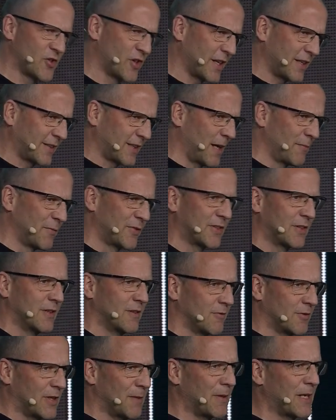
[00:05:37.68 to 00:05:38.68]
and that comes
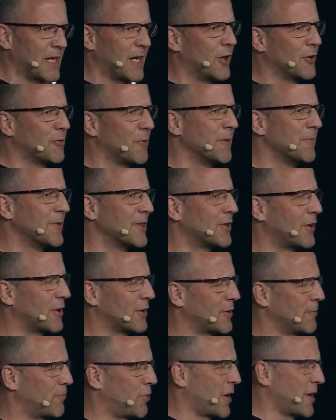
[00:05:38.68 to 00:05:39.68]
typically out when we talk
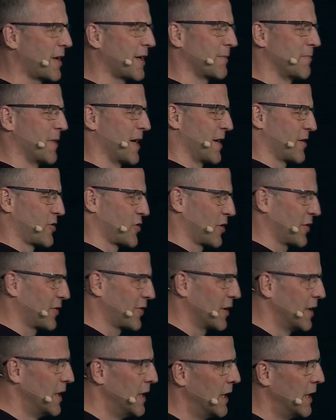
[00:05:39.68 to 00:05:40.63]
to product managers,